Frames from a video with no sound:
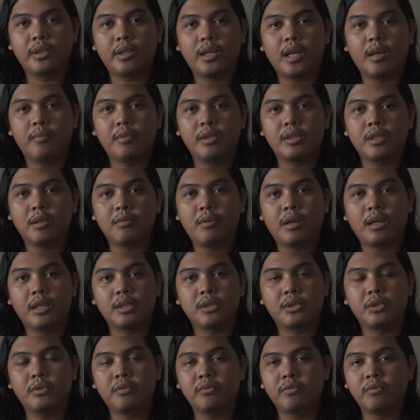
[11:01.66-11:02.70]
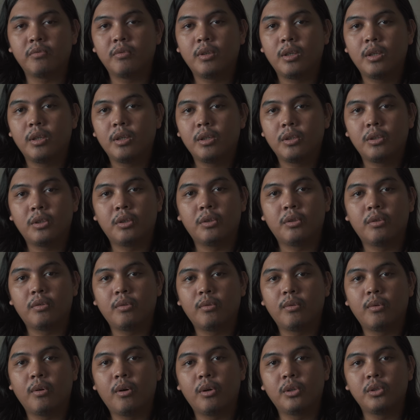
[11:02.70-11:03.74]
na namin sa wakas yung
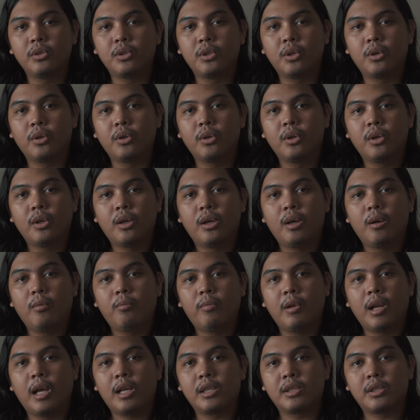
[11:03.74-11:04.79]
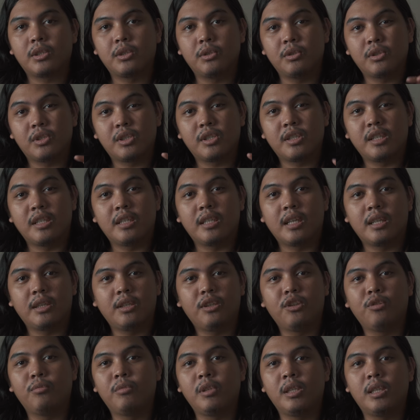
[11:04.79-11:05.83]
audio. Plus, yung screen na hindi
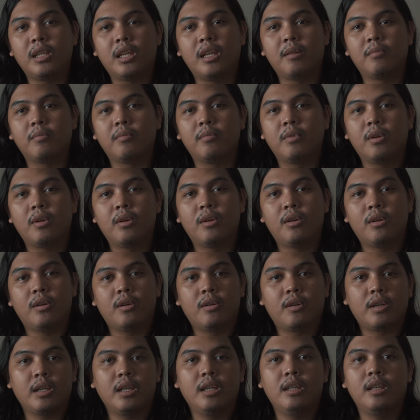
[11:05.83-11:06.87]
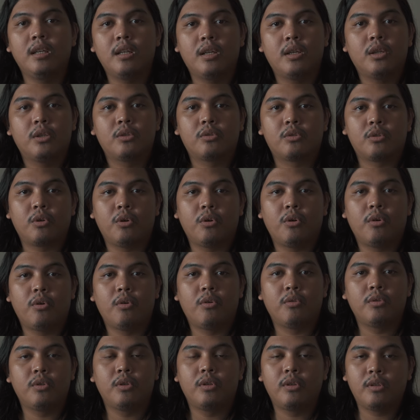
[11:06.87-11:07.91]
dumidilim. Okay?
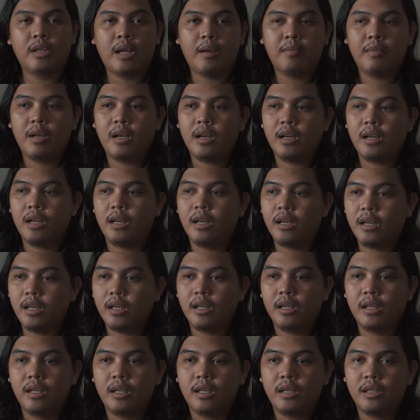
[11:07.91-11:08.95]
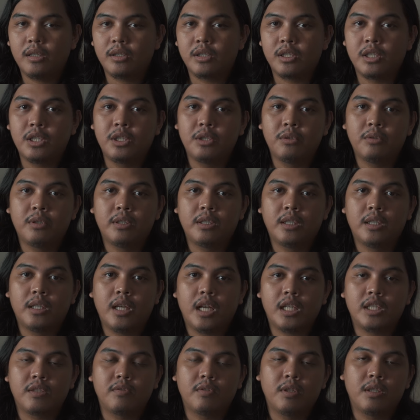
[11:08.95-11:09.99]
So, yun lamang. See you in the
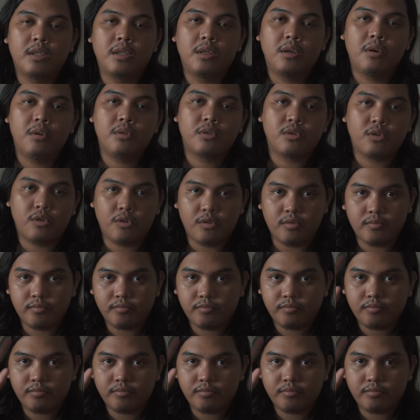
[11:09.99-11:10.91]
next video. So,